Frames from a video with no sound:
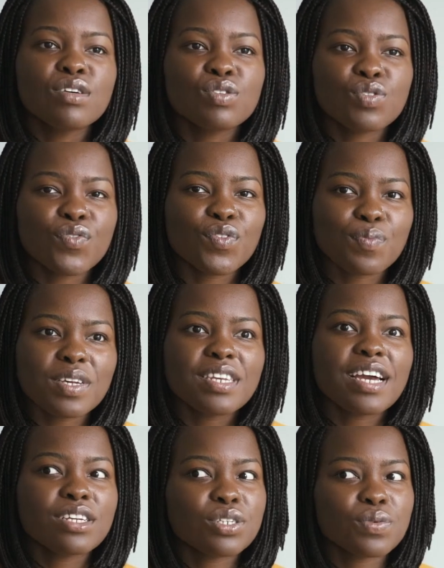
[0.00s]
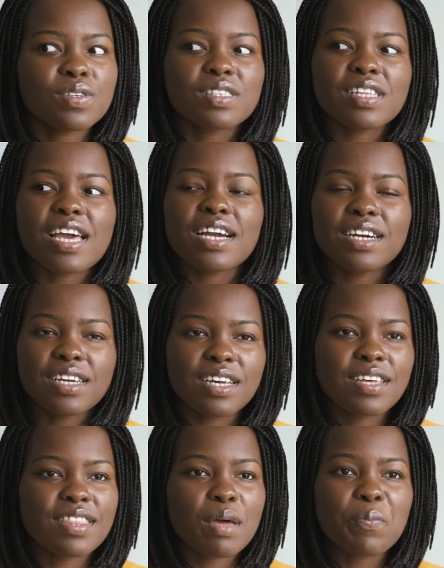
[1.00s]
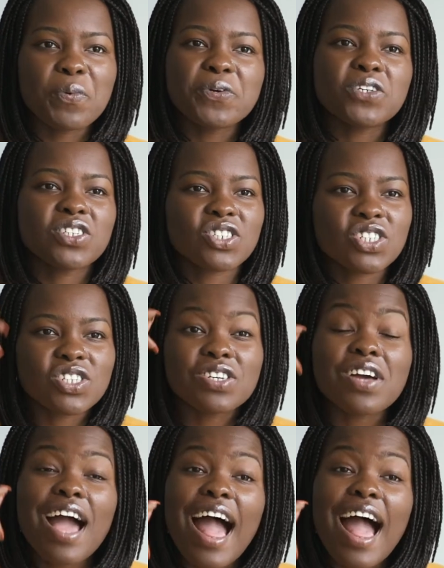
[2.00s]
So for me, Nectar was like that push to